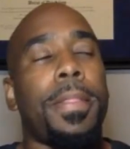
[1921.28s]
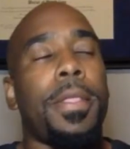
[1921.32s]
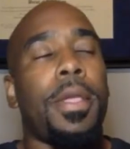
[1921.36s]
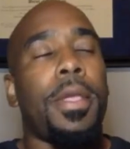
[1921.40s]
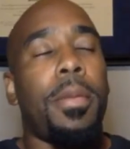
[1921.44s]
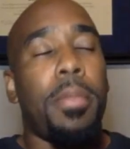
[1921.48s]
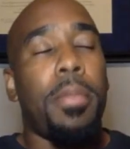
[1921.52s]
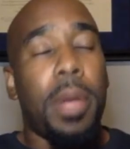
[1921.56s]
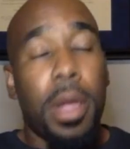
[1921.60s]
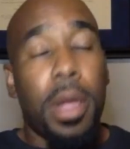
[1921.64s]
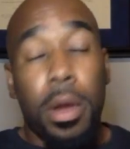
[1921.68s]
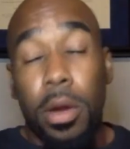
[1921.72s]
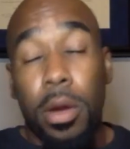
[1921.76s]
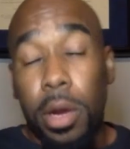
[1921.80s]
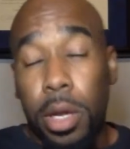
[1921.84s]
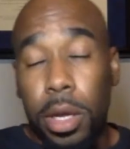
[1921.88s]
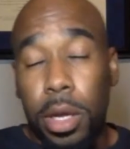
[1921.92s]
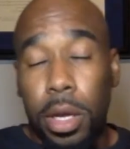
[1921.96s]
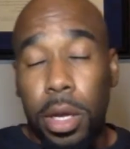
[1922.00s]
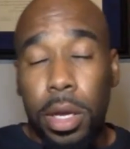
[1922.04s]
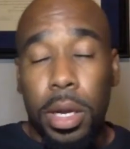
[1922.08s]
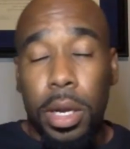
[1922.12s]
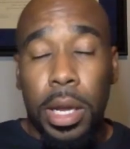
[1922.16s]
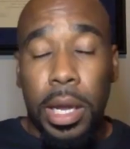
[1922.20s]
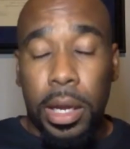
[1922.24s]

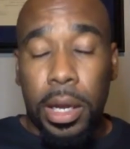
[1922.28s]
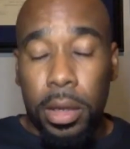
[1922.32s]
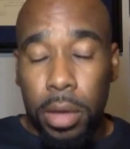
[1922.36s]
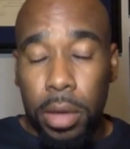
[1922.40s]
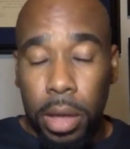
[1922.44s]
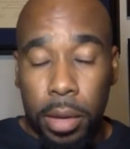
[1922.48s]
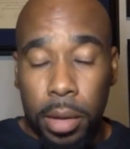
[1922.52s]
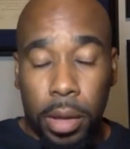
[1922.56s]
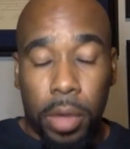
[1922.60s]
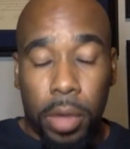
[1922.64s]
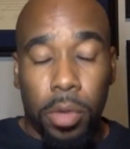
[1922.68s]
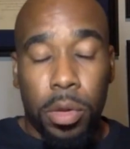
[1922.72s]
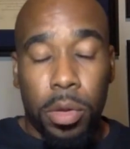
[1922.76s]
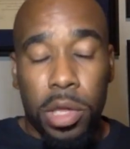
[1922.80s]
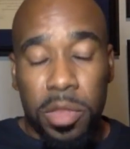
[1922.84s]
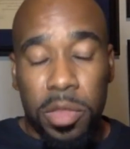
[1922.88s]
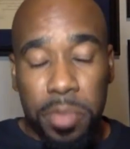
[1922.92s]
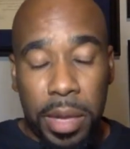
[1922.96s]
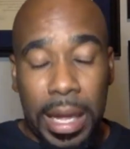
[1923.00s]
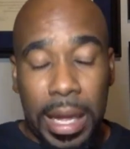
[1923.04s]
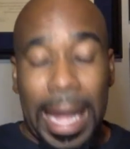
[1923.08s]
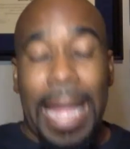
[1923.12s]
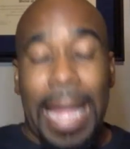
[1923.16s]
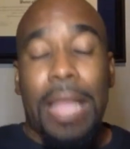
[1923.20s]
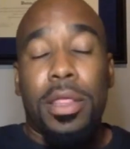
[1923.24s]
America, I can only
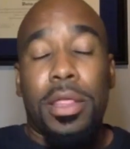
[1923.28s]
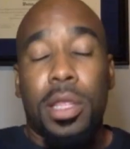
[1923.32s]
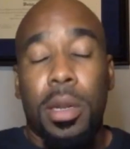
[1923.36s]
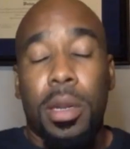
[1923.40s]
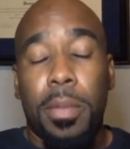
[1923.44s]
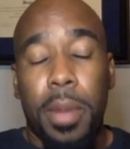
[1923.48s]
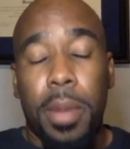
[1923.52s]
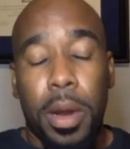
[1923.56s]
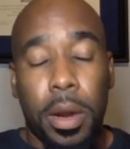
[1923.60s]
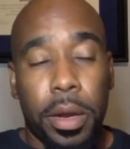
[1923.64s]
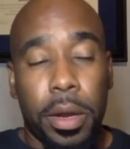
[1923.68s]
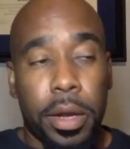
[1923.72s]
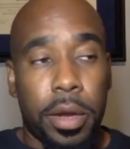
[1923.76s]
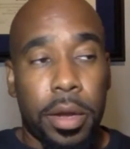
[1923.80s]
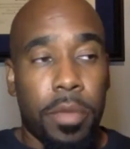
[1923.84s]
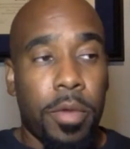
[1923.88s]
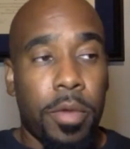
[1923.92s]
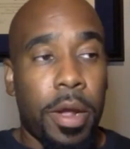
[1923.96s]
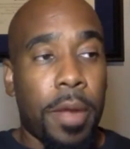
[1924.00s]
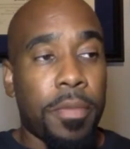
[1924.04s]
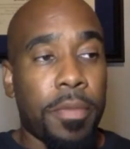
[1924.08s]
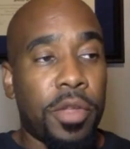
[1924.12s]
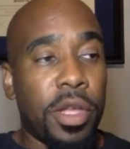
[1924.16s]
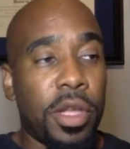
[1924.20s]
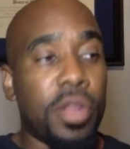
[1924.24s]
speak as an American,
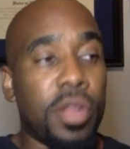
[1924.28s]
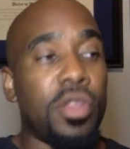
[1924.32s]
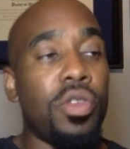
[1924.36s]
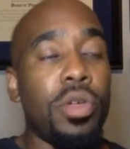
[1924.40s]
right? Didn't